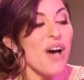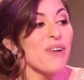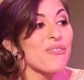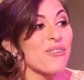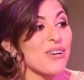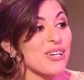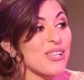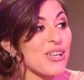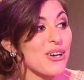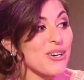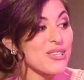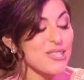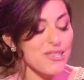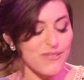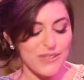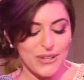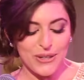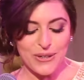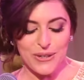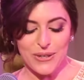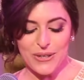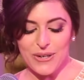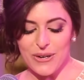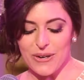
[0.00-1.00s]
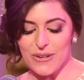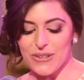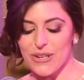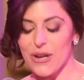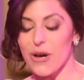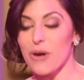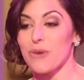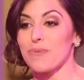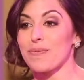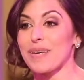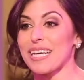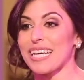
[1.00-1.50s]
For those of you who don't
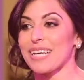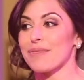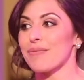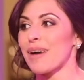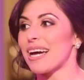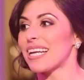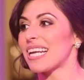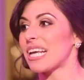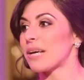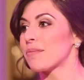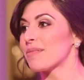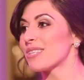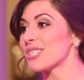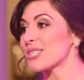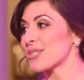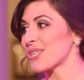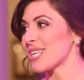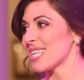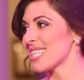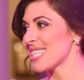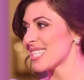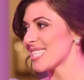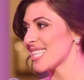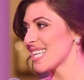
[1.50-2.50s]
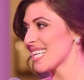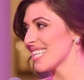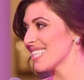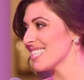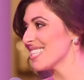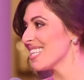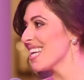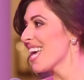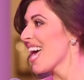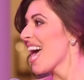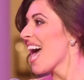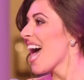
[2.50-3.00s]
know me, my name is
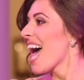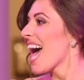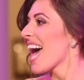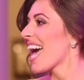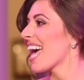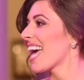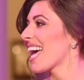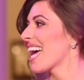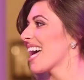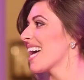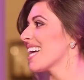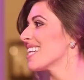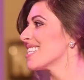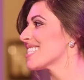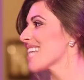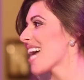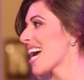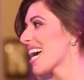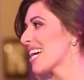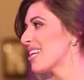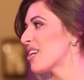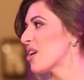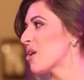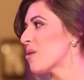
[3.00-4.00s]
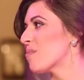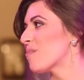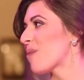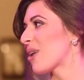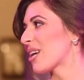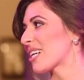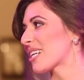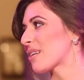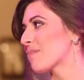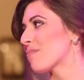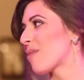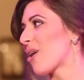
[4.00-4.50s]
Kristin, and I know
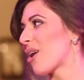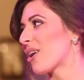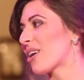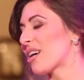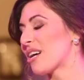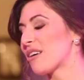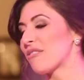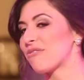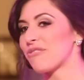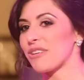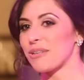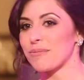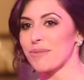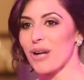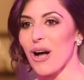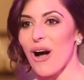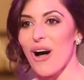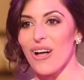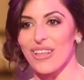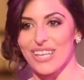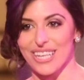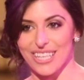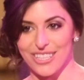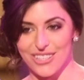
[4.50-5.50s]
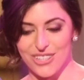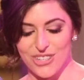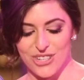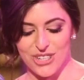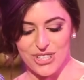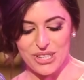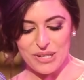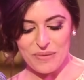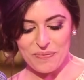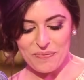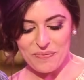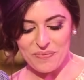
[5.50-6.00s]
Mark and Mara from
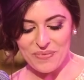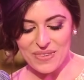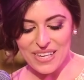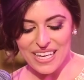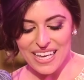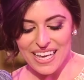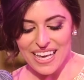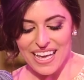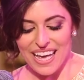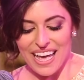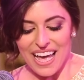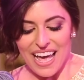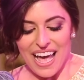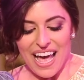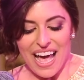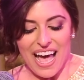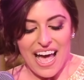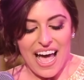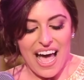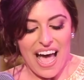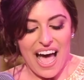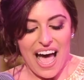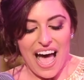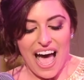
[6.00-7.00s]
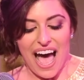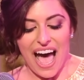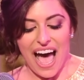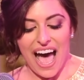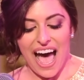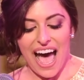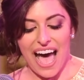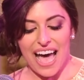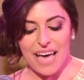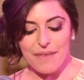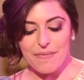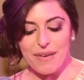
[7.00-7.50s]
college.
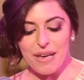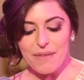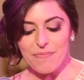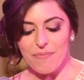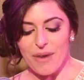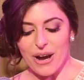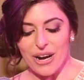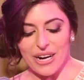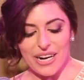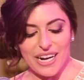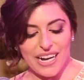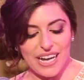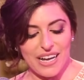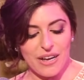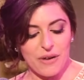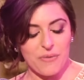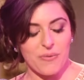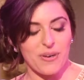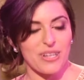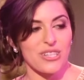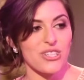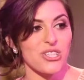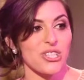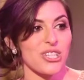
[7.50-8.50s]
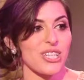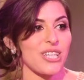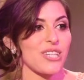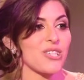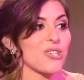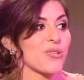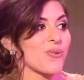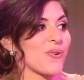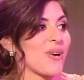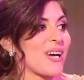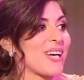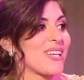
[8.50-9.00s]
I met Mara when she
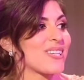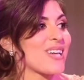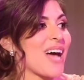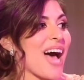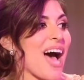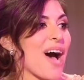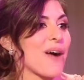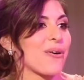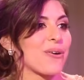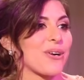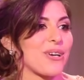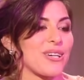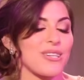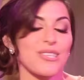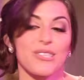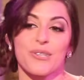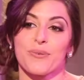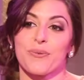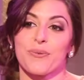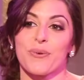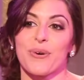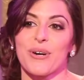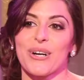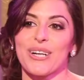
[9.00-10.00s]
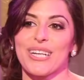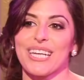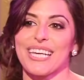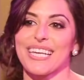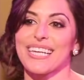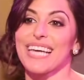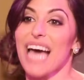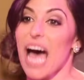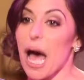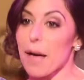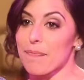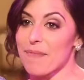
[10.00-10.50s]
joined our sorority,
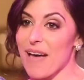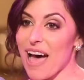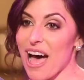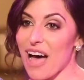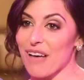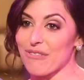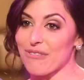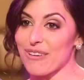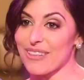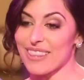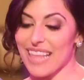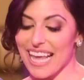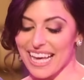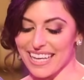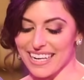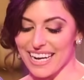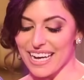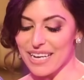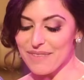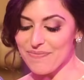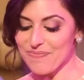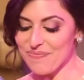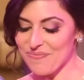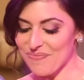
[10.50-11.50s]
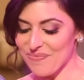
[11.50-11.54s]
Kappa Alpha Theta.